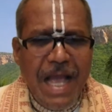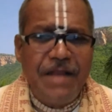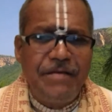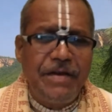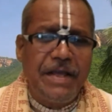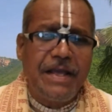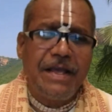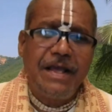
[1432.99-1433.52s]

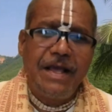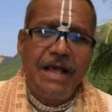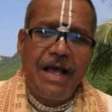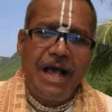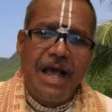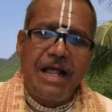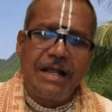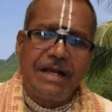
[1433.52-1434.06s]
Anyway,
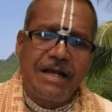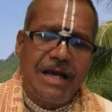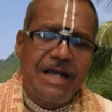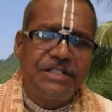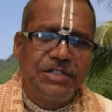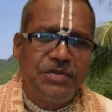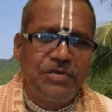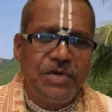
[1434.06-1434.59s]
I
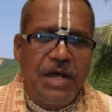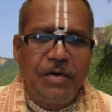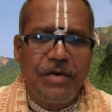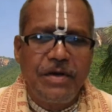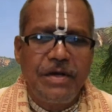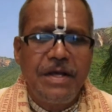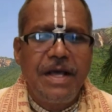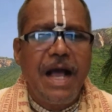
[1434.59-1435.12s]
curse you
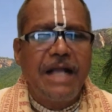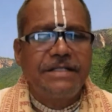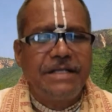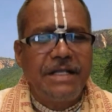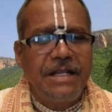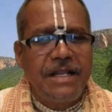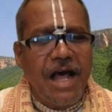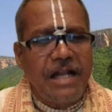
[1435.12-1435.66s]
now.
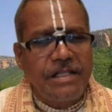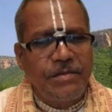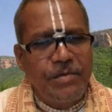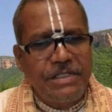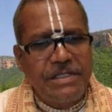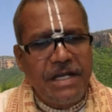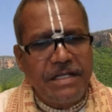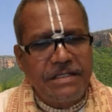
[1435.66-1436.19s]
Actually, Narada
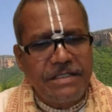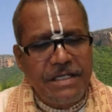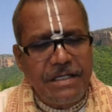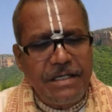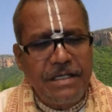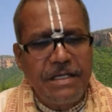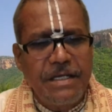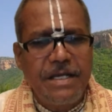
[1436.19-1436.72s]
Muni's
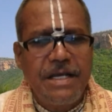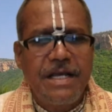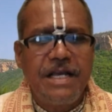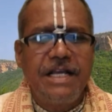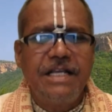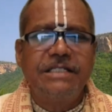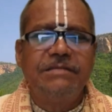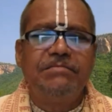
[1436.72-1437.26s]
cursing
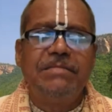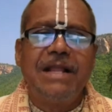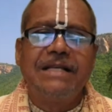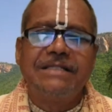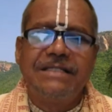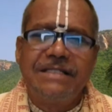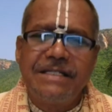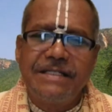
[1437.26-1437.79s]
is
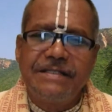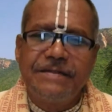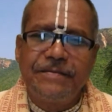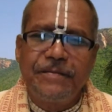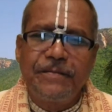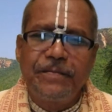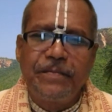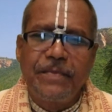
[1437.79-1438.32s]
blessing.
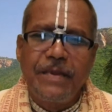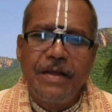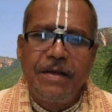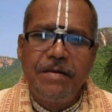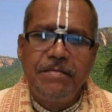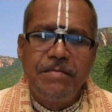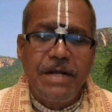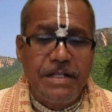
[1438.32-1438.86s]

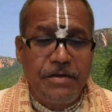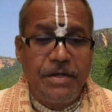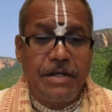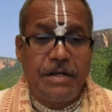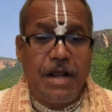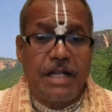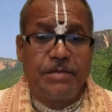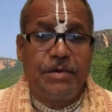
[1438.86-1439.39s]
But
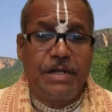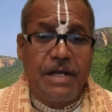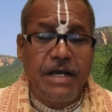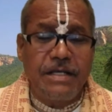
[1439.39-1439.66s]
the Narada Muni